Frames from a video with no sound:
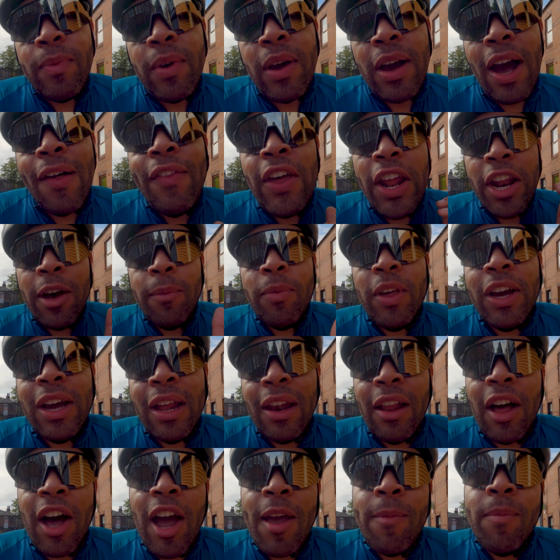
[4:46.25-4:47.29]
and then up the
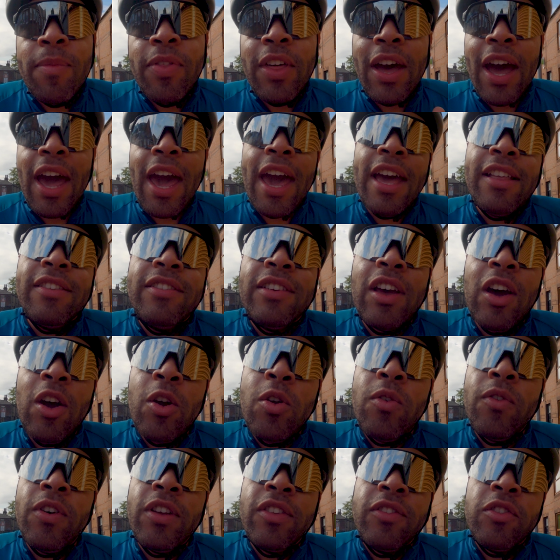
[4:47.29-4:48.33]
climb that heads
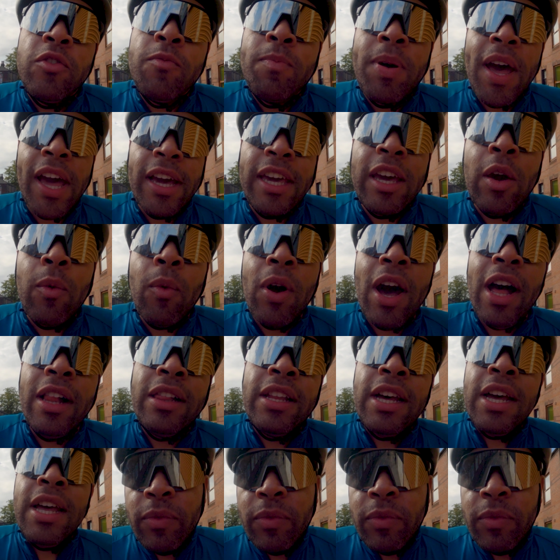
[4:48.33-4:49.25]
over to Pecketwell.